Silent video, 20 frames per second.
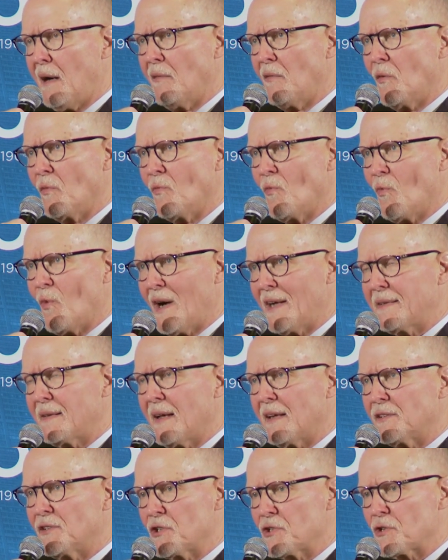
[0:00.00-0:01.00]
what
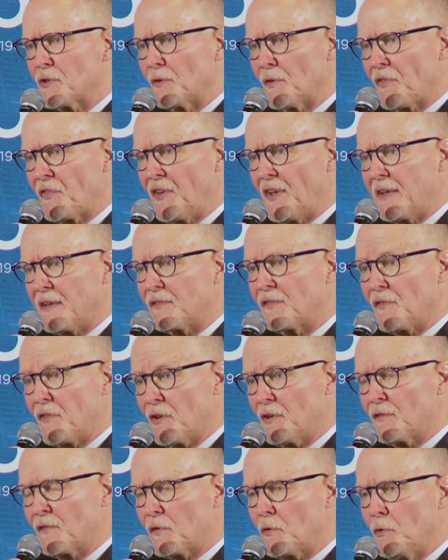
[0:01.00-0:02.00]
additional things
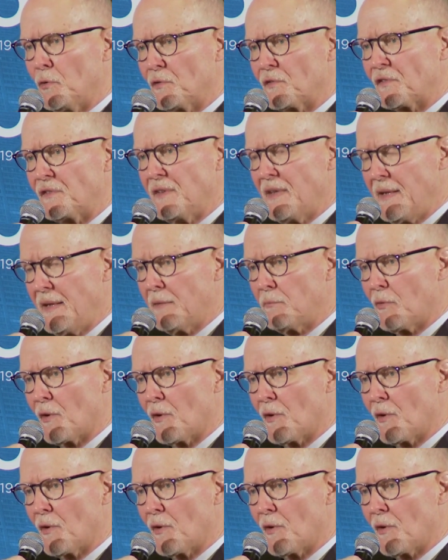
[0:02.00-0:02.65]
their schools need,